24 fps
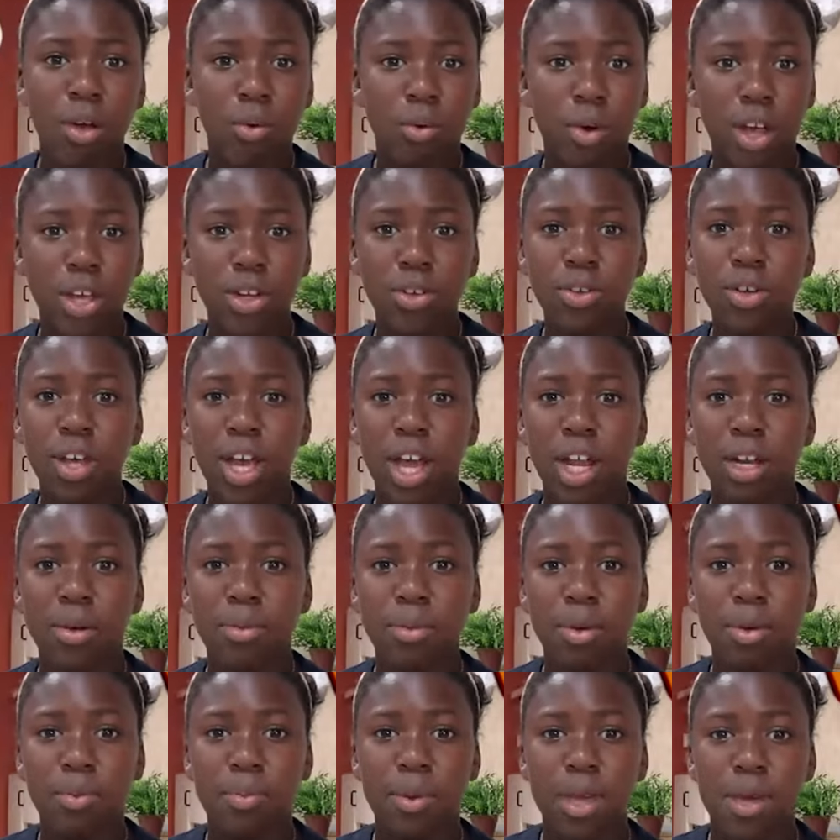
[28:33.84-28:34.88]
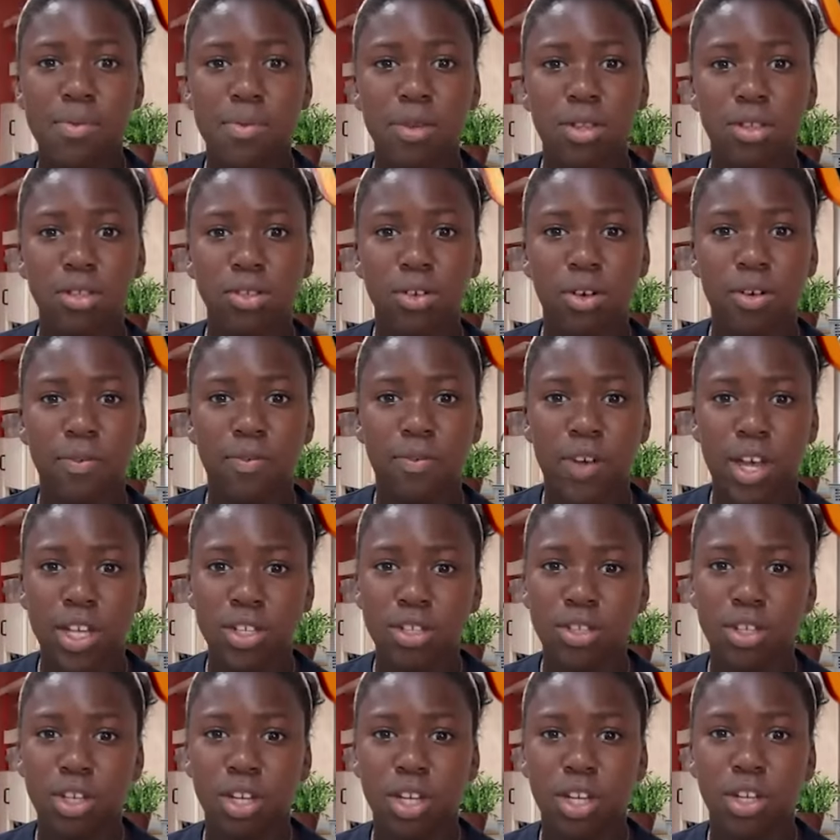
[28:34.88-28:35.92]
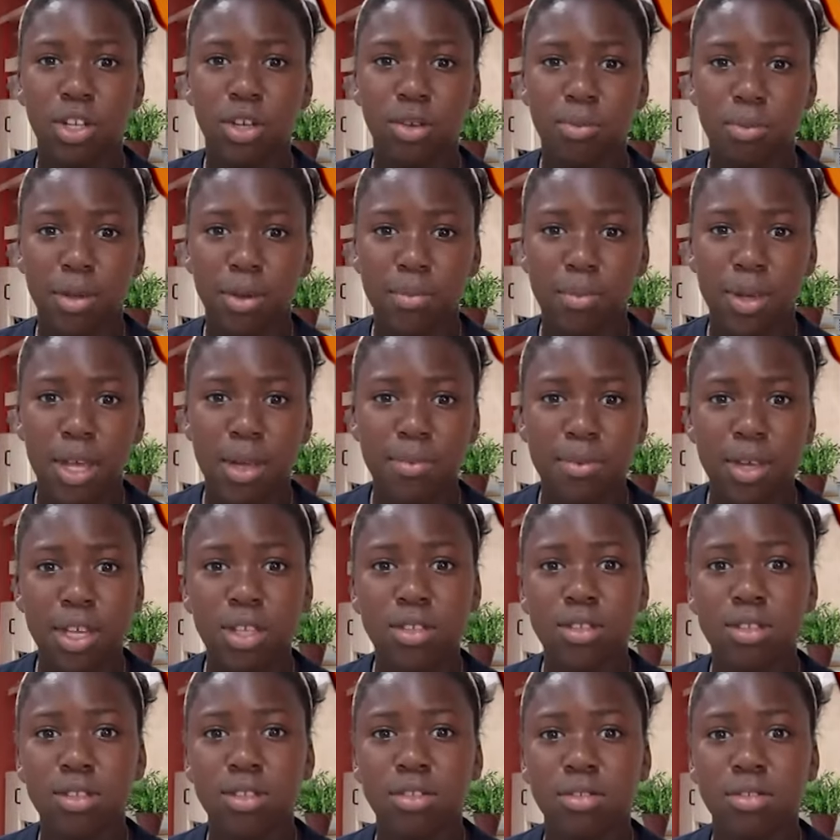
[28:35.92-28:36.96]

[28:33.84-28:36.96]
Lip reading: Why do animal babies grow faster than human babies?